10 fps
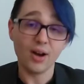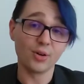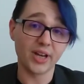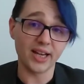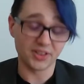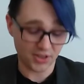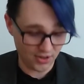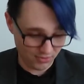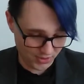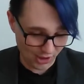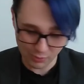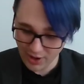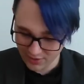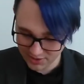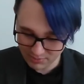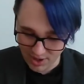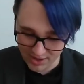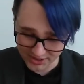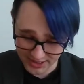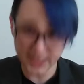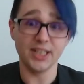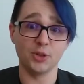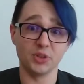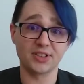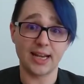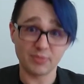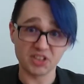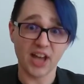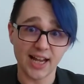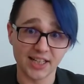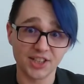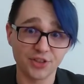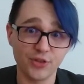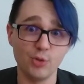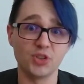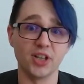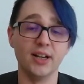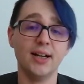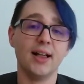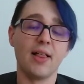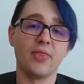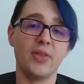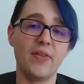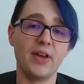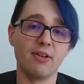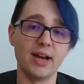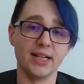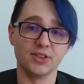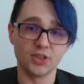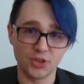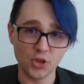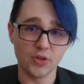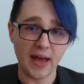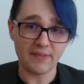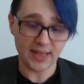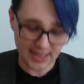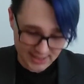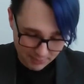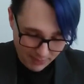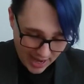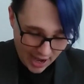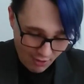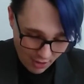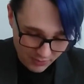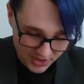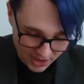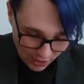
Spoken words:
Okay, so Doc Brown and Marty need to escape this hellish future that they're in, and to do that, they need to power up the